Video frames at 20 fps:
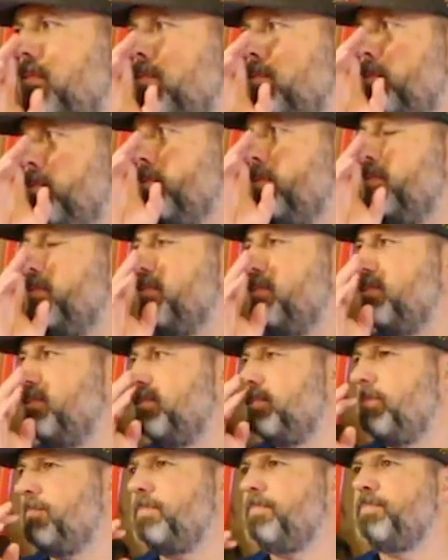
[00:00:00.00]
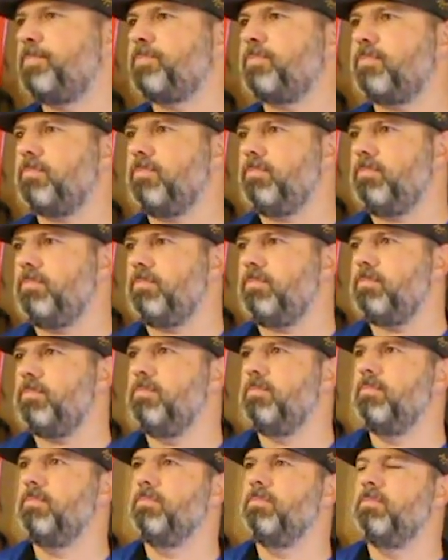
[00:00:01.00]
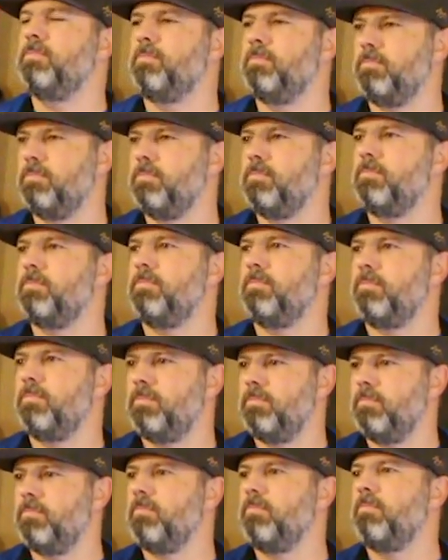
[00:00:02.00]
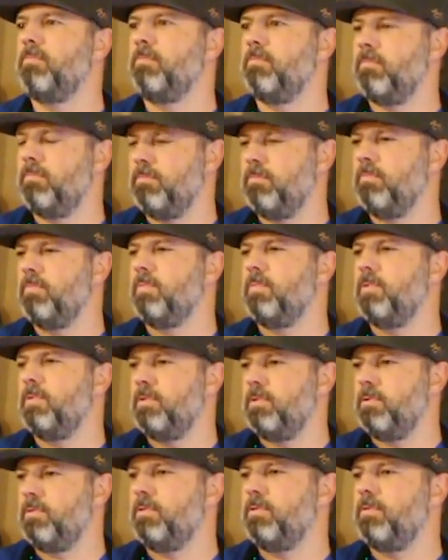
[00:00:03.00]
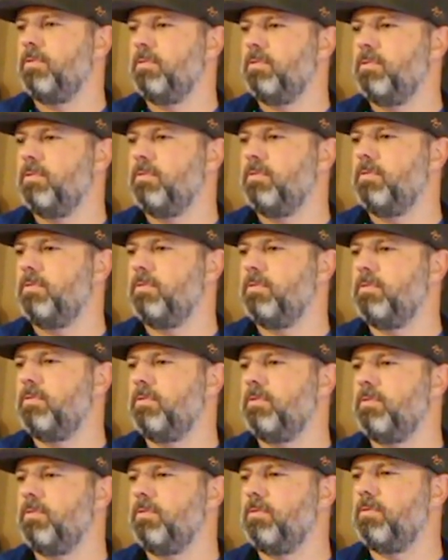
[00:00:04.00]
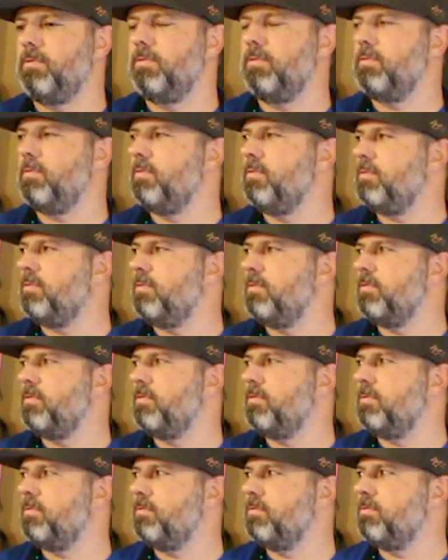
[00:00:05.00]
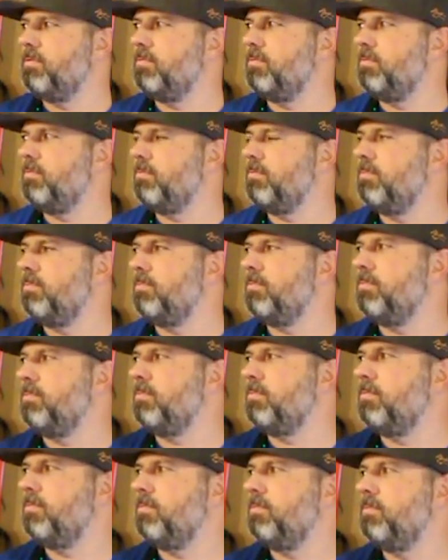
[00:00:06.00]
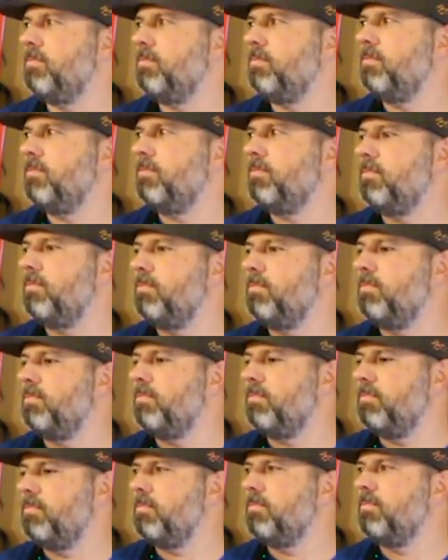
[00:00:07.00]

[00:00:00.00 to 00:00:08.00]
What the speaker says: (not speaking)